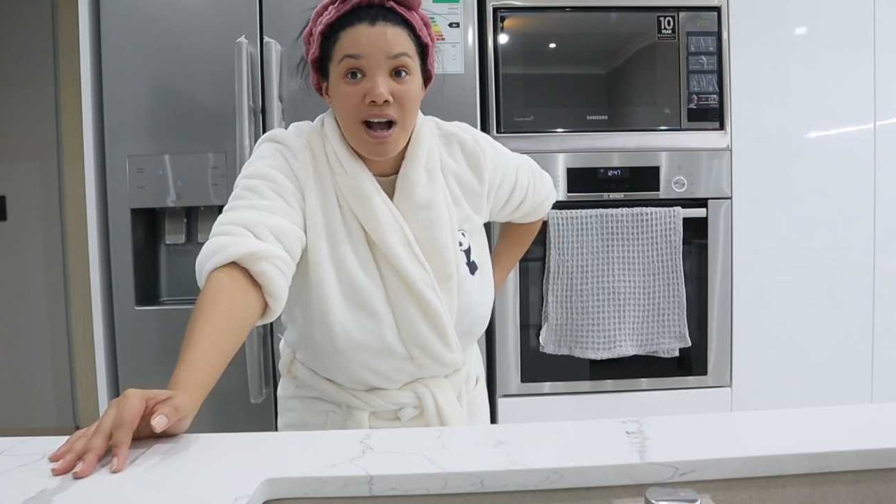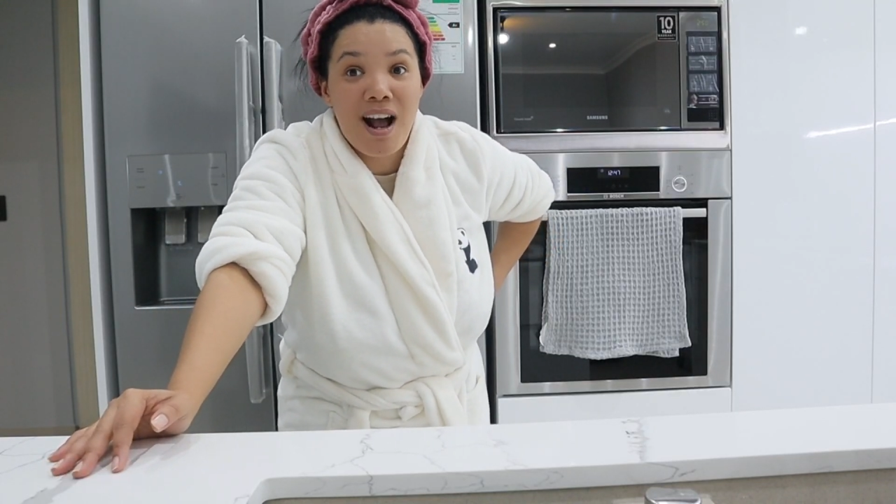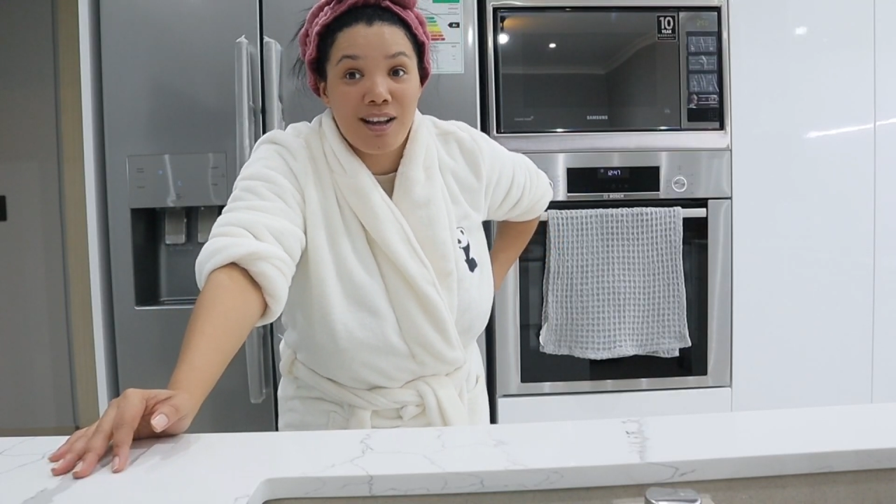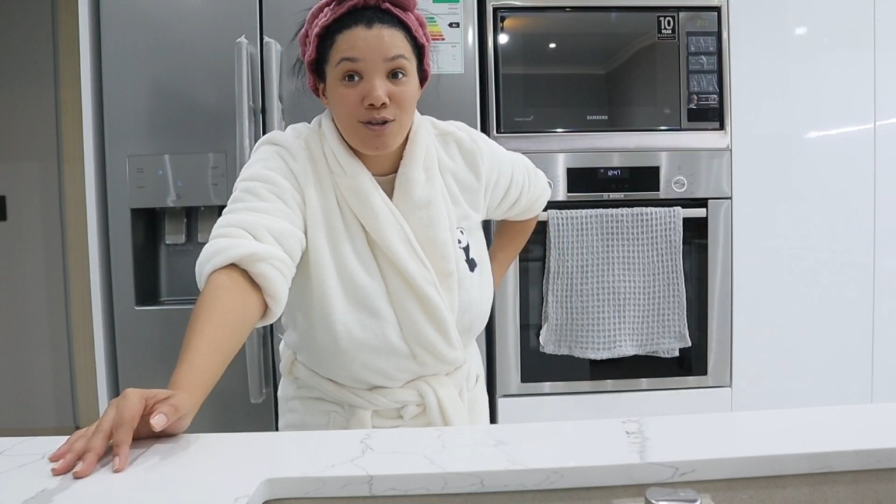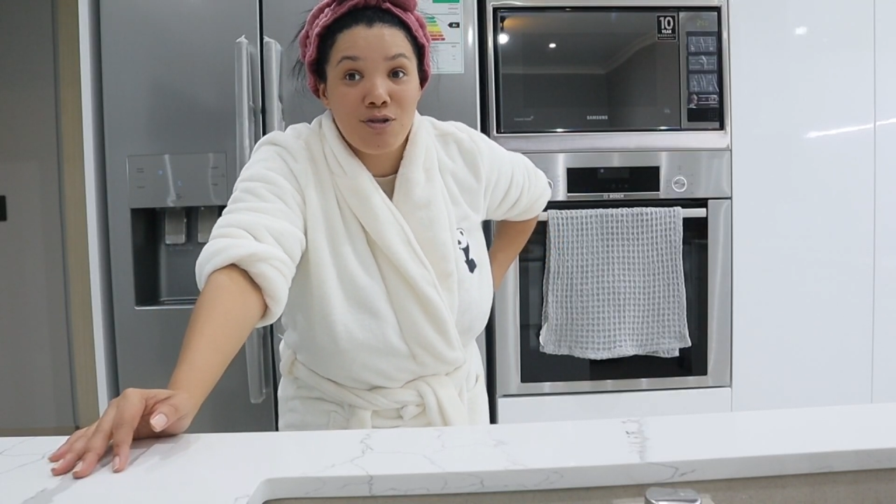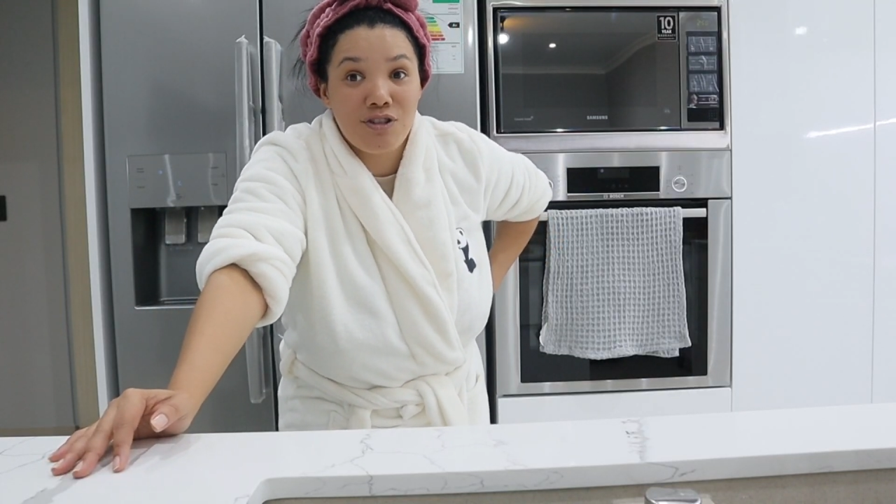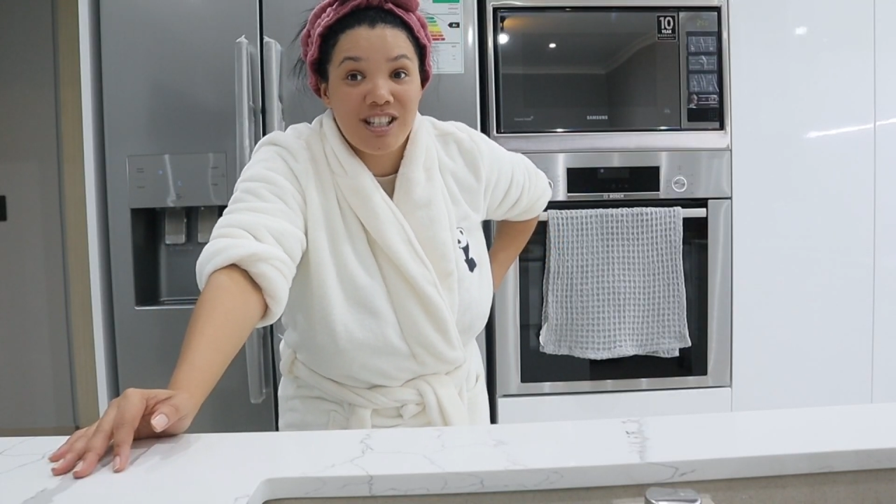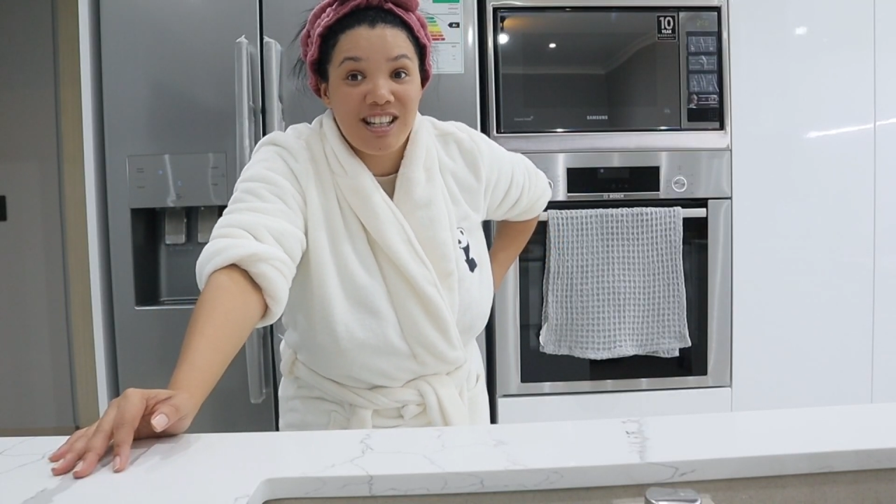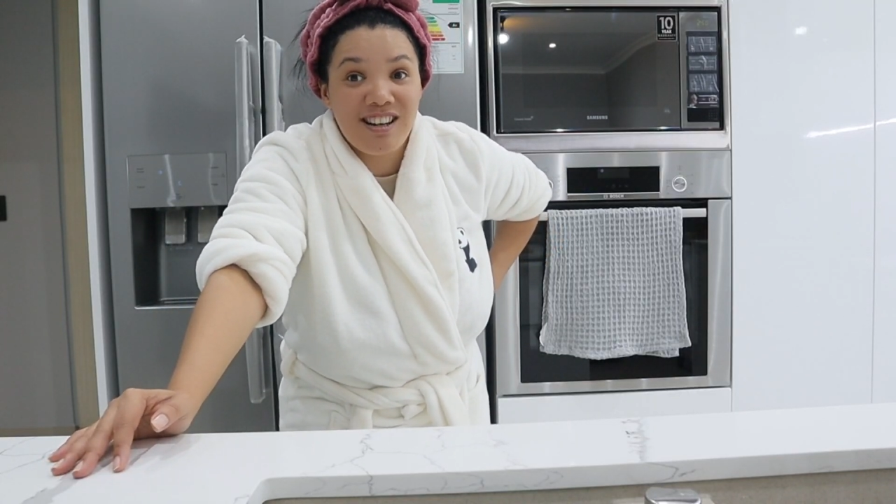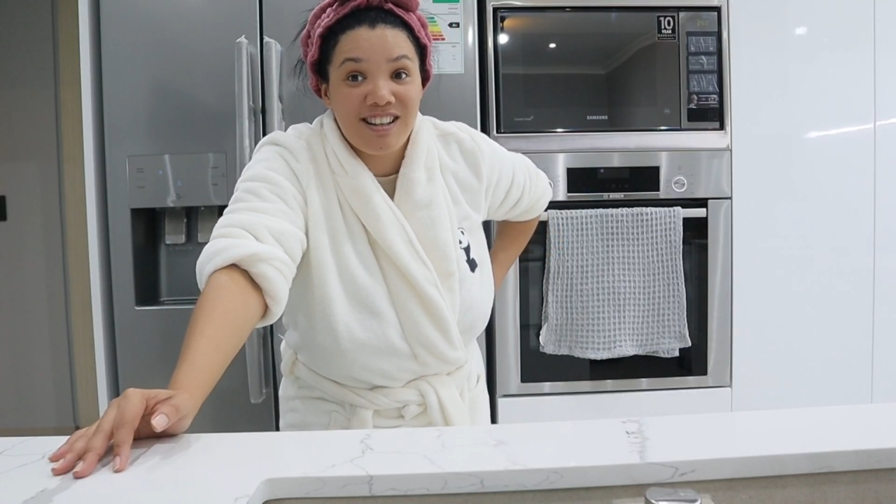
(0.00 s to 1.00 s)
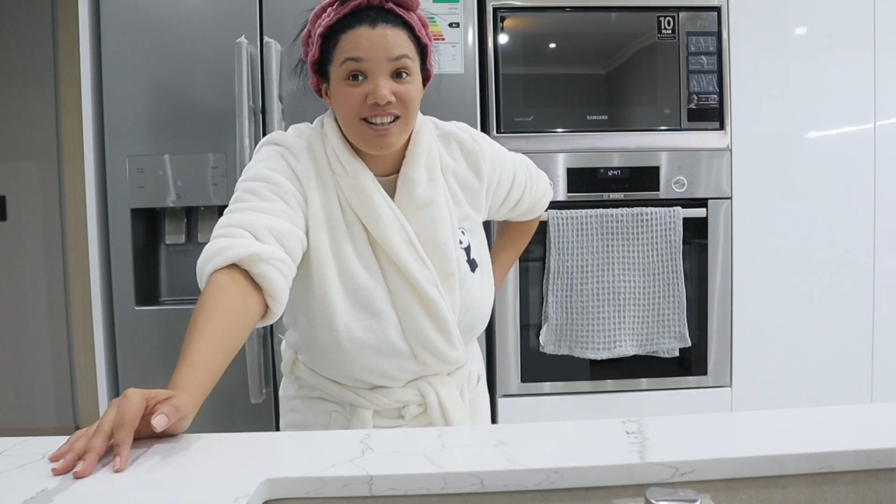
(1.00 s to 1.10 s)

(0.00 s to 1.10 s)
I cooked in a